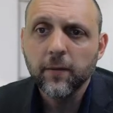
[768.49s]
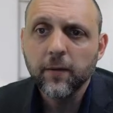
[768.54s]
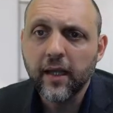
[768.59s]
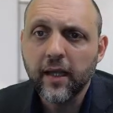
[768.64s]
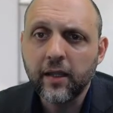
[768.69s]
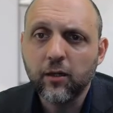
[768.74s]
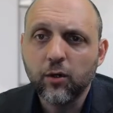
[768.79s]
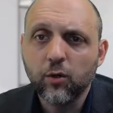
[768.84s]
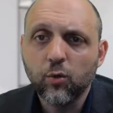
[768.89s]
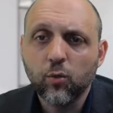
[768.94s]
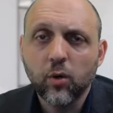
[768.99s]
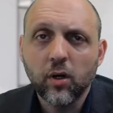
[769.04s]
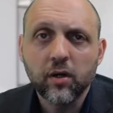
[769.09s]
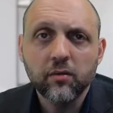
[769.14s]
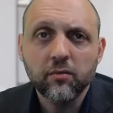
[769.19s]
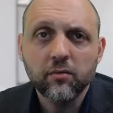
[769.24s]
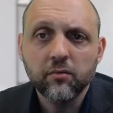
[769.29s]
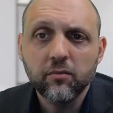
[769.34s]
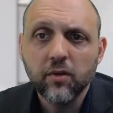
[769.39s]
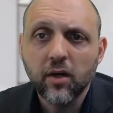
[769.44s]

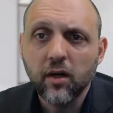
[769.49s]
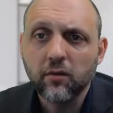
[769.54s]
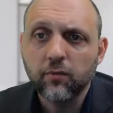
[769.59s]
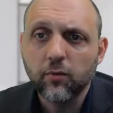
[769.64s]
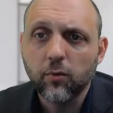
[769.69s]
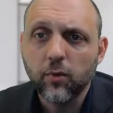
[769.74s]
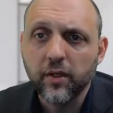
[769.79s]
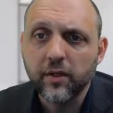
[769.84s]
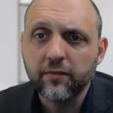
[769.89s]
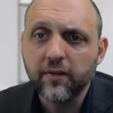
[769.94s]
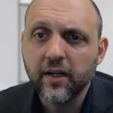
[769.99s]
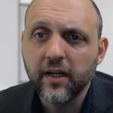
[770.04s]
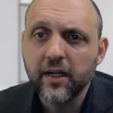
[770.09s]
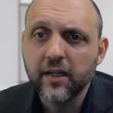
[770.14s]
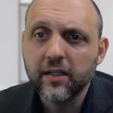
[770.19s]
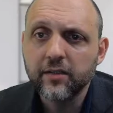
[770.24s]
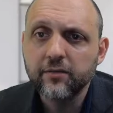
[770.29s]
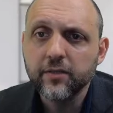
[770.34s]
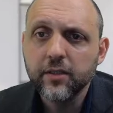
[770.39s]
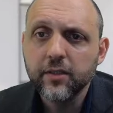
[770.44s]

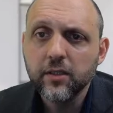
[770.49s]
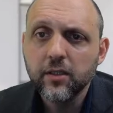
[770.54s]
801-45